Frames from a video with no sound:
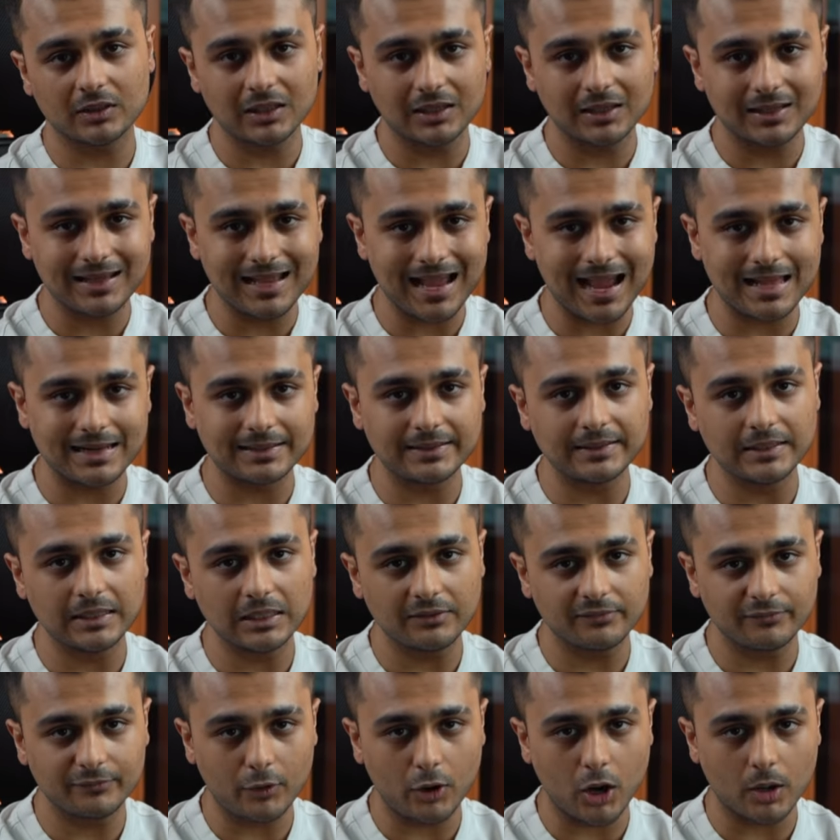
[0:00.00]
the
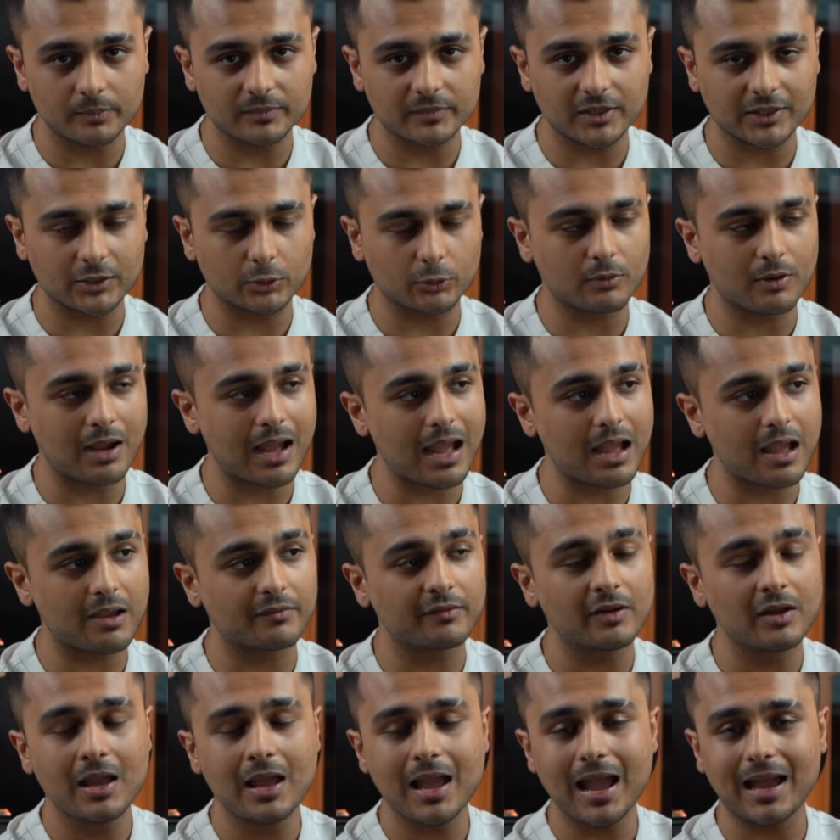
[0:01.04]
Calendly form that you have
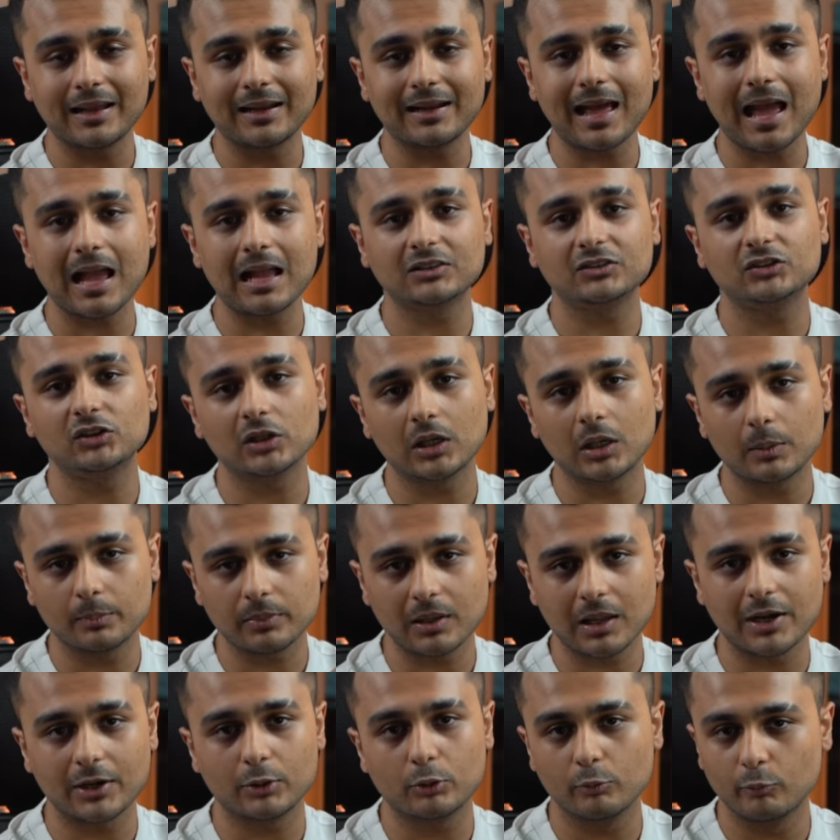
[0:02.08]
and actually
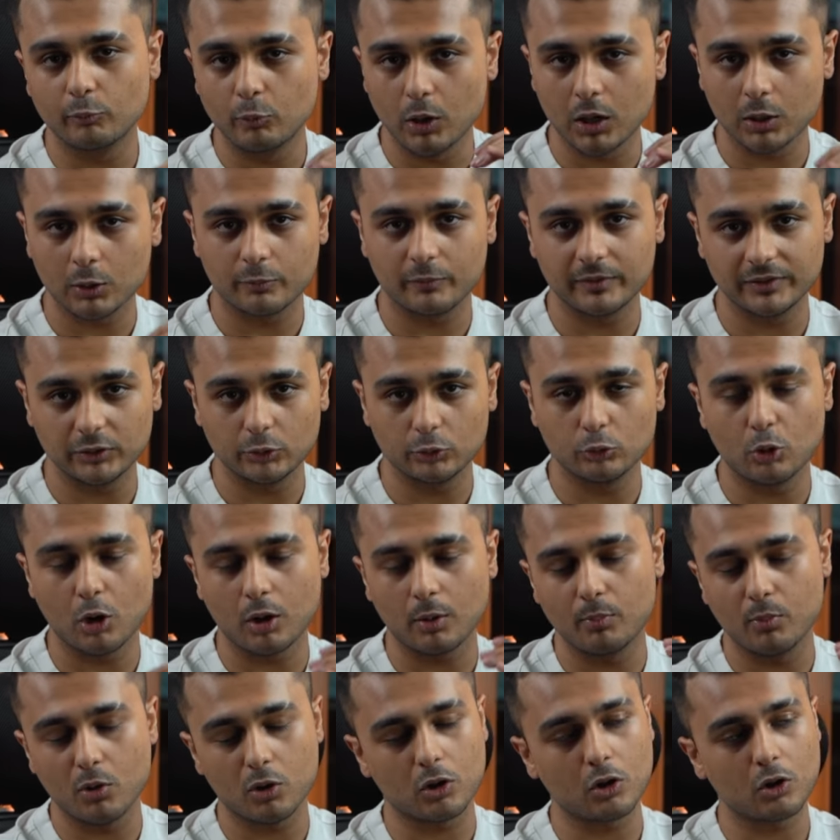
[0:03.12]
apply to work with you or
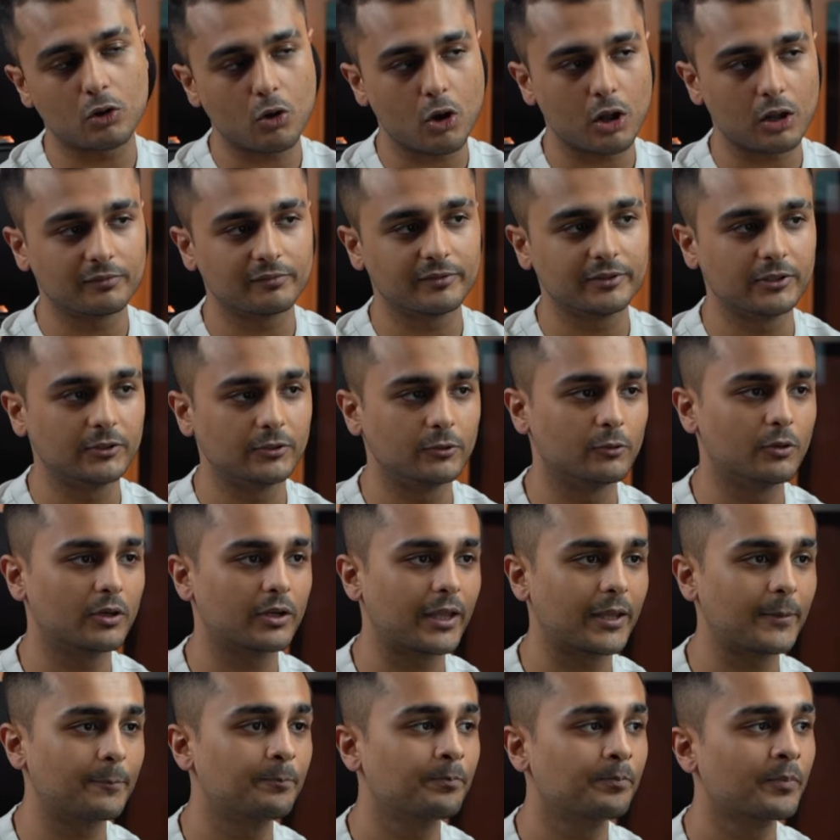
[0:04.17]
book a call with you.
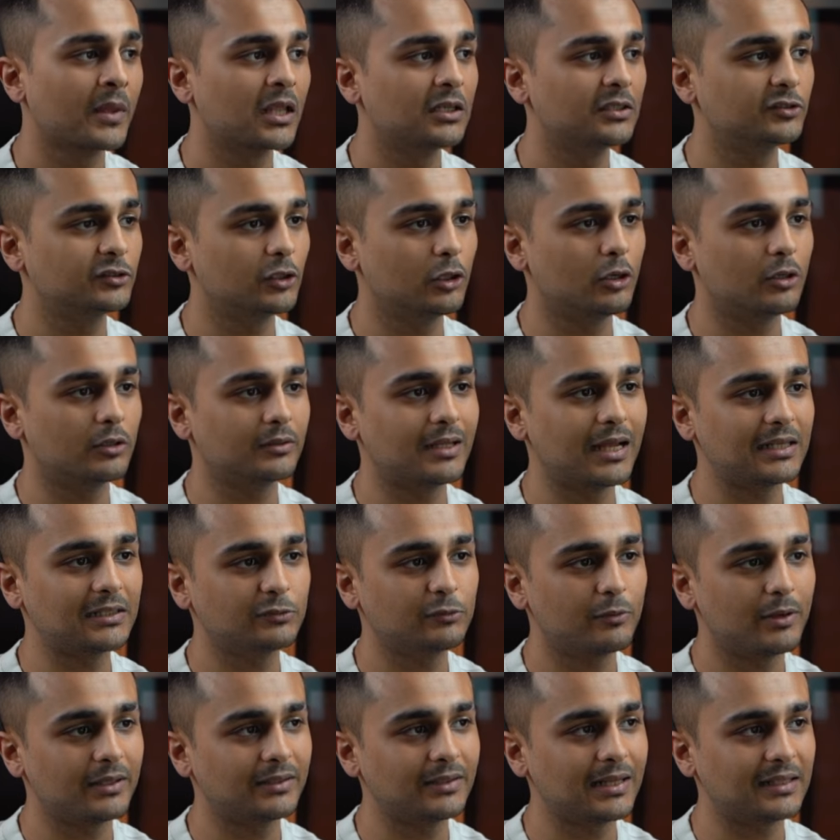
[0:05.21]
Okay, so that's
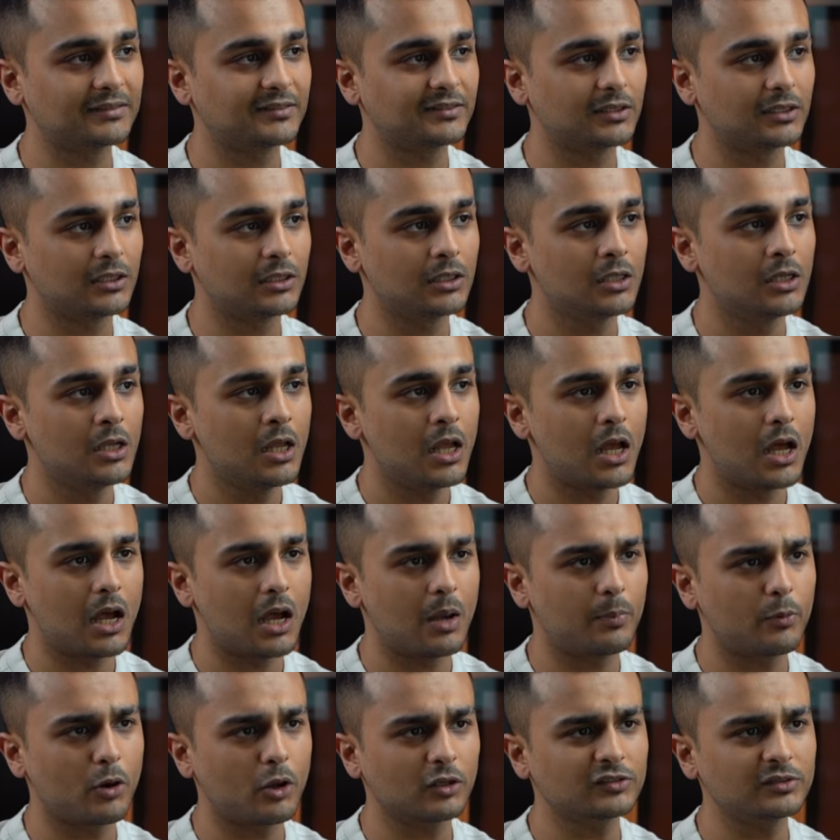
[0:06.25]
why that's
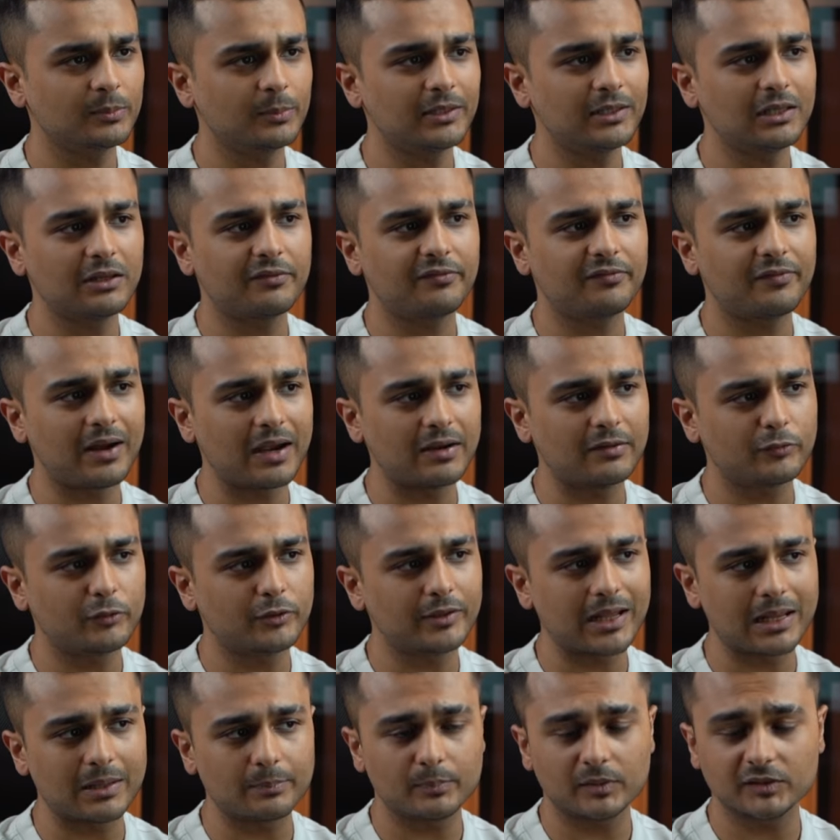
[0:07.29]
approximately a 5 to
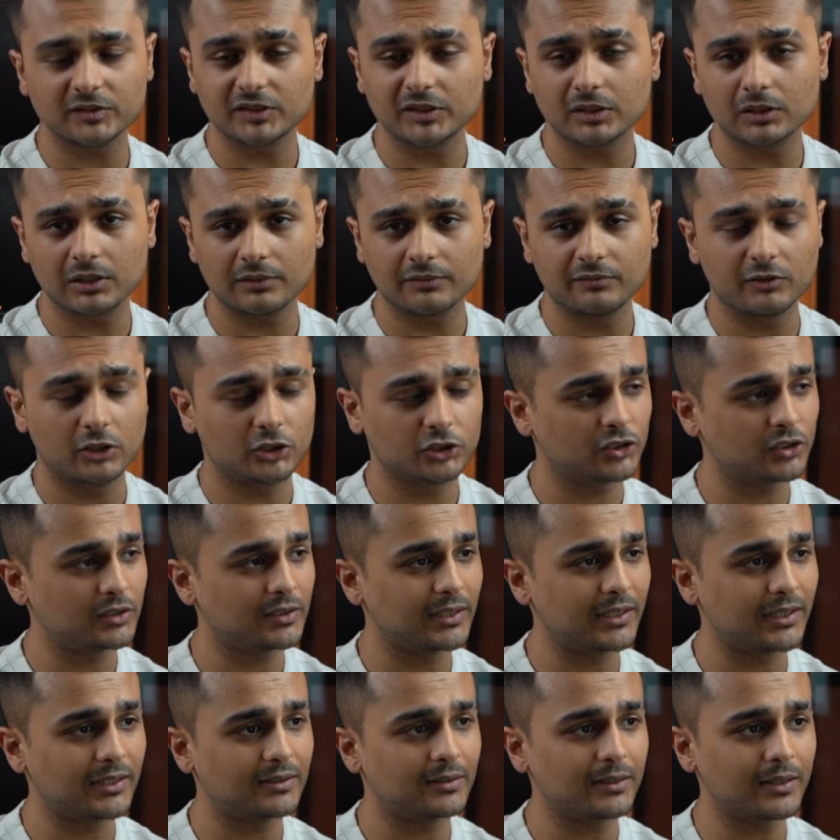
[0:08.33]
10% conversion
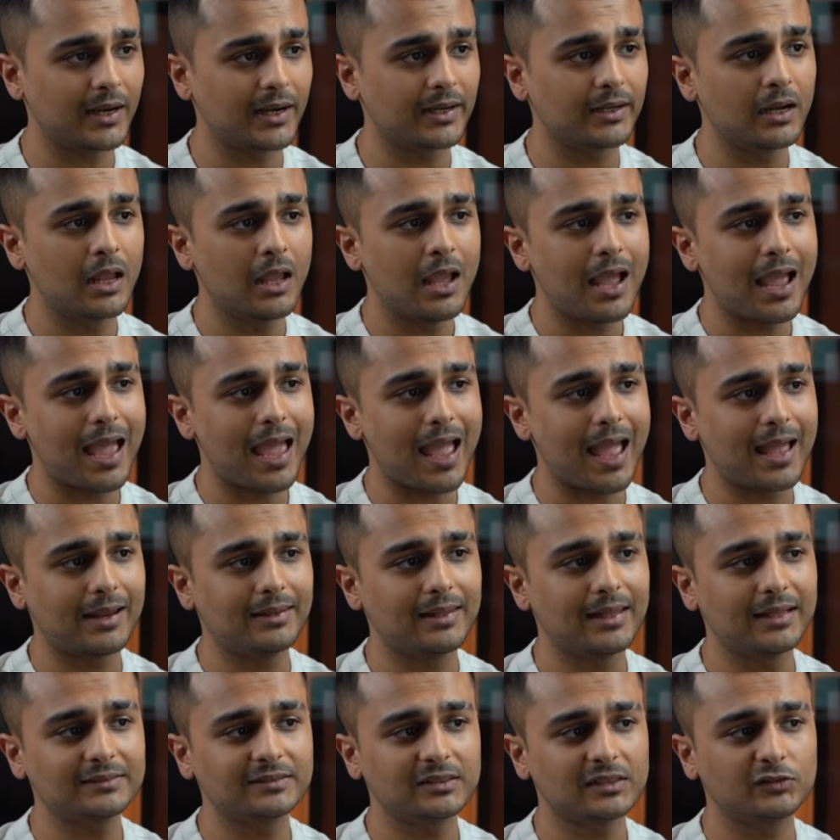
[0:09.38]
rate, right? And
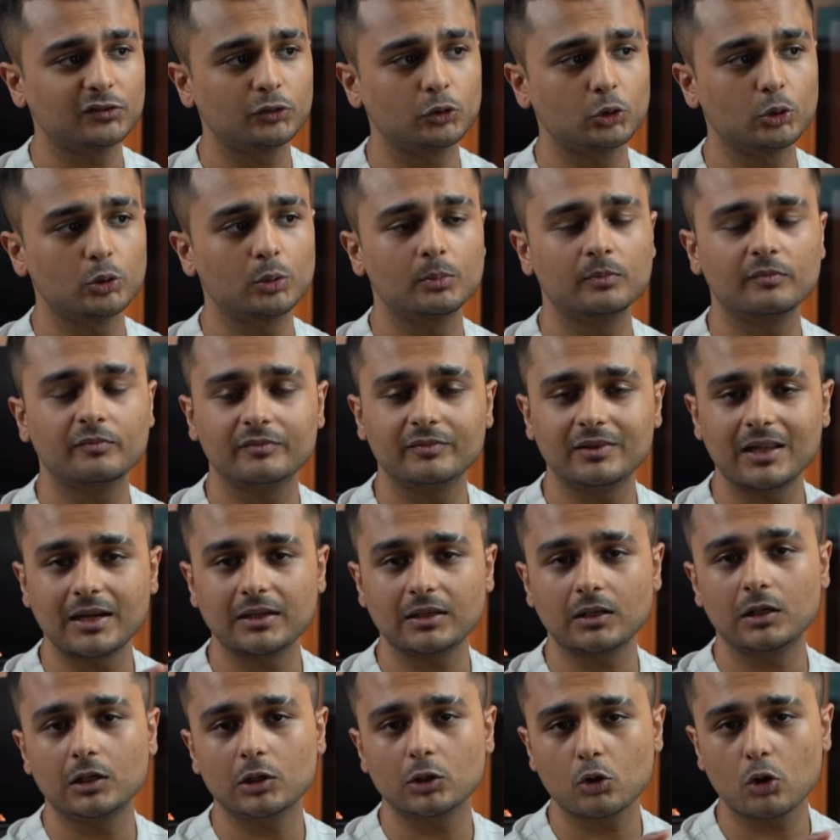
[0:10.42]
let's assume that
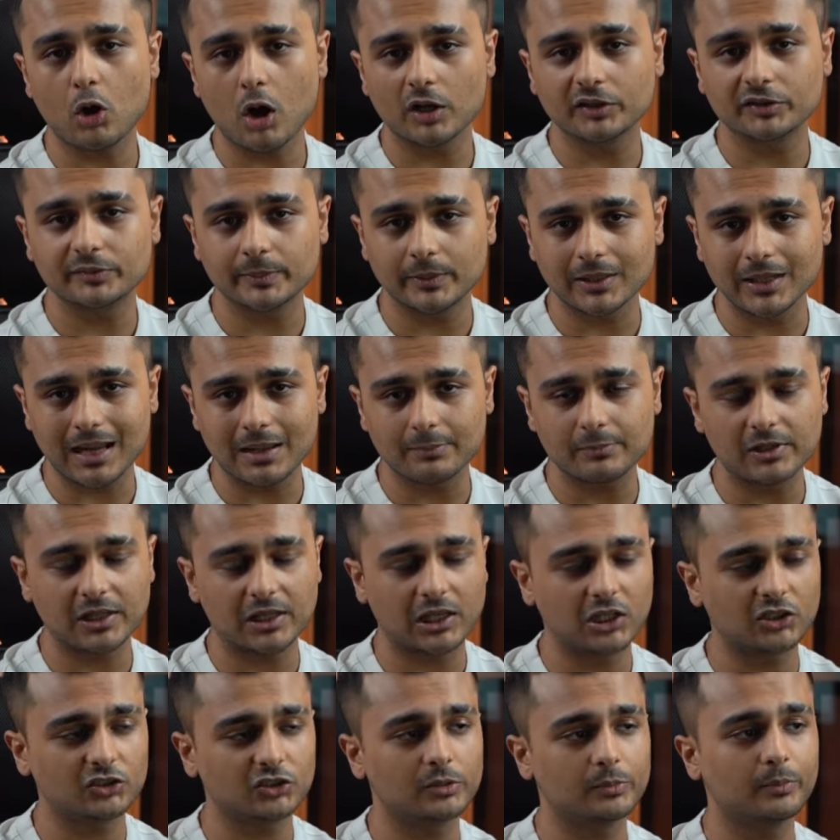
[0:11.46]
our cost per
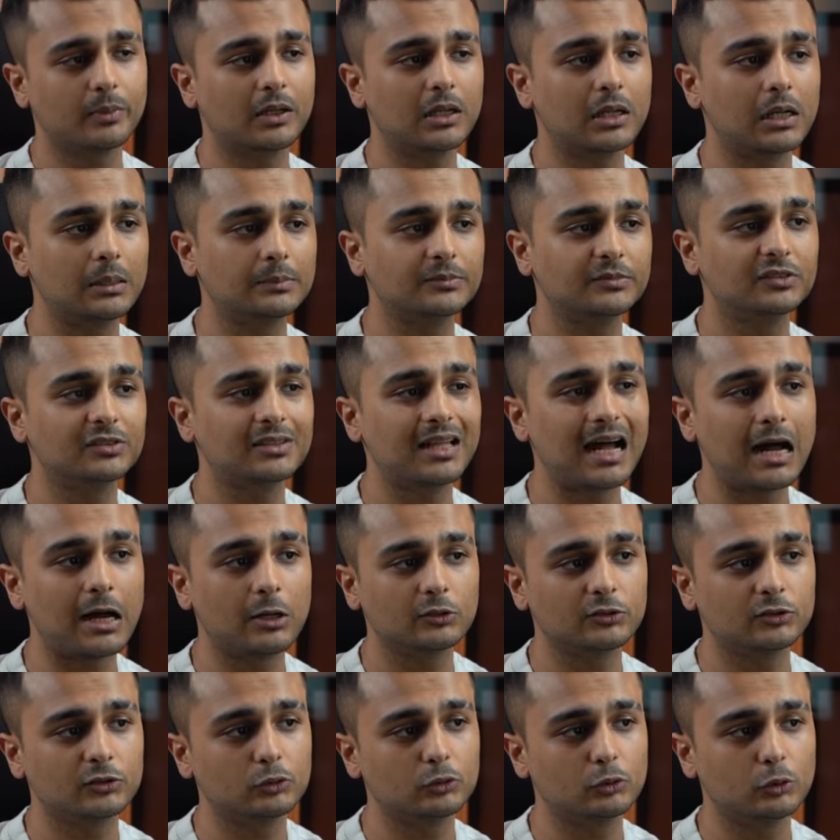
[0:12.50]
application becomes
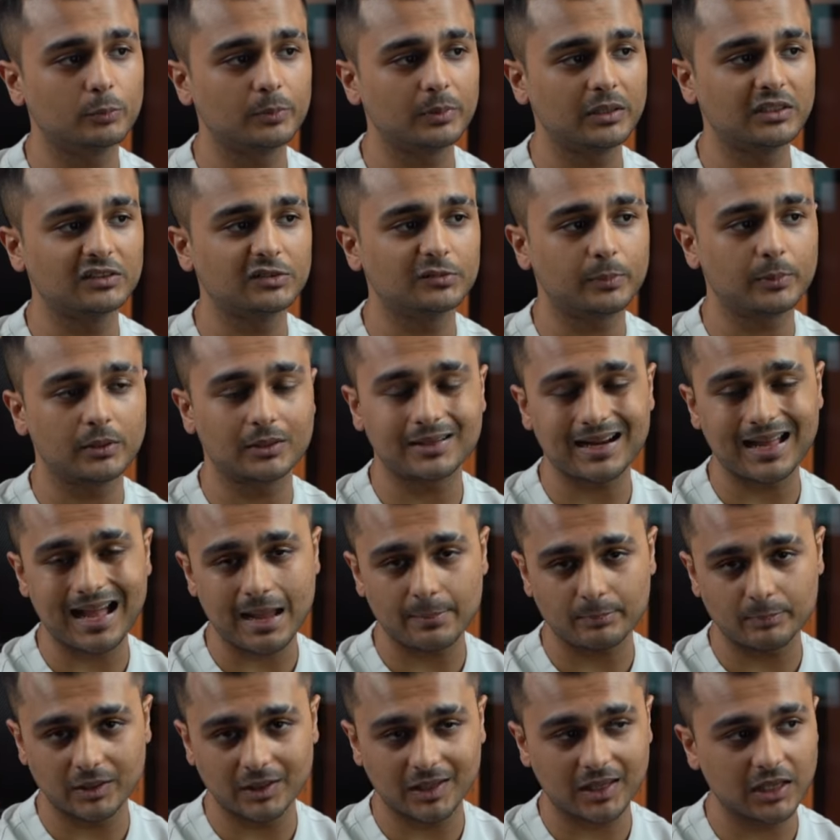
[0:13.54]
1,000 rupees per
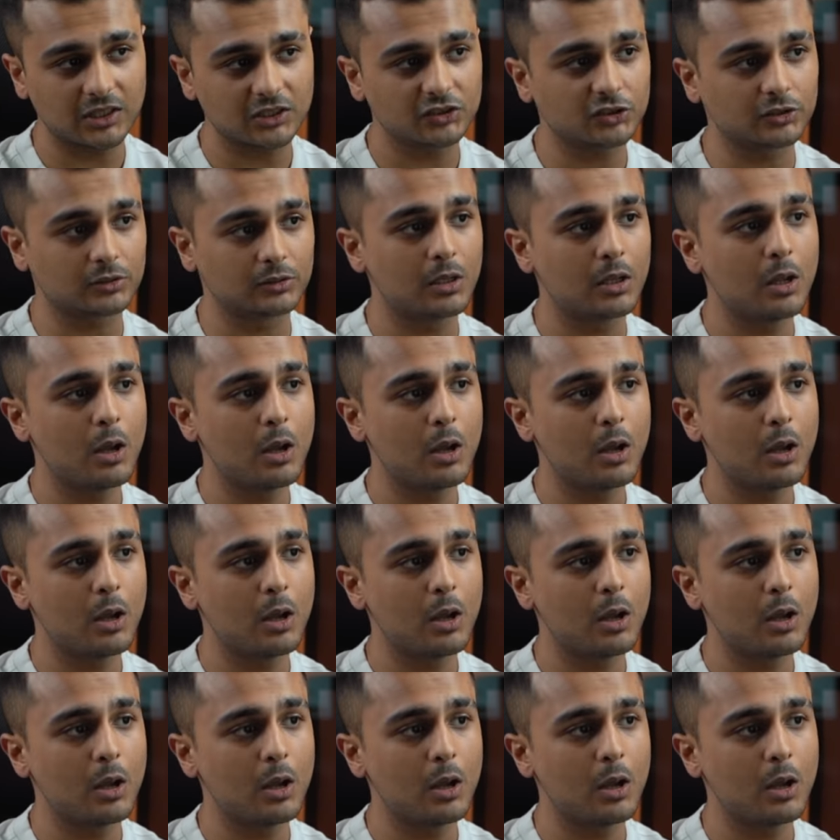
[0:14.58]
application.